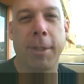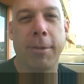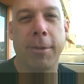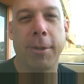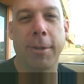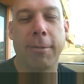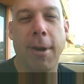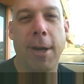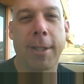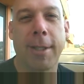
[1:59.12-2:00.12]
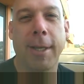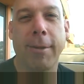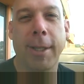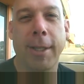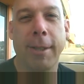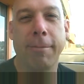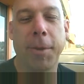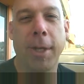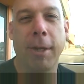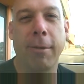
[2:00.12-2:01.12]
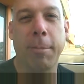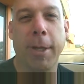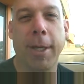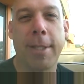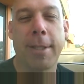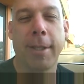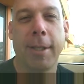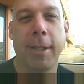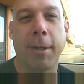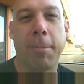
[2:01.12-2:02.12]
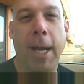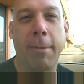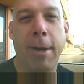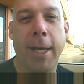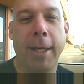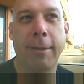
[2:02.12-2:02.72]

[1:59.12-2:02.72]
dirt and rocks and everything all over the place. Man-made